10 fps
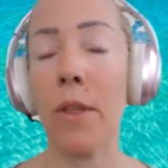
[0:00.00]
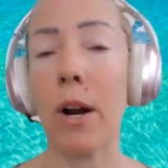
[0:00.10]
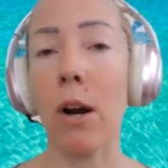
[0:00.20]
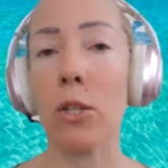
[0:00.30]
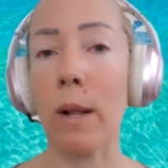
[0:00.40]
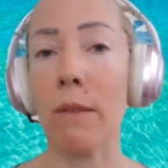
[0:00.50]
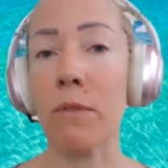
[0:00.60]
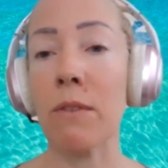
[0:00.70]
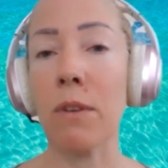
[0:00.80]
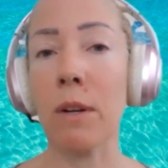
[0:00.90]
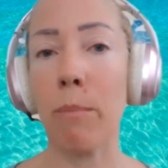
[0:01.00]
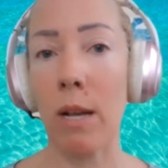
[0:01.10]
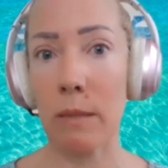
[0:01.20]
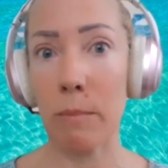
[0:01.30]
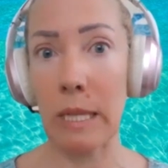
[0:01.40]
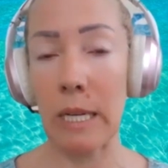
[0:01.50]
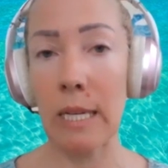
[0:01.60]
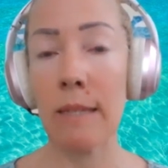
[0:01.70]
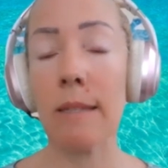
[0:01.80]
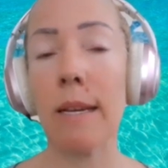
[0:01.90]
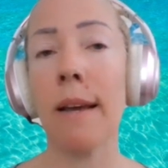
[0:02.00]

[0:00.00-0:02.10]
There are 12 different possibilities.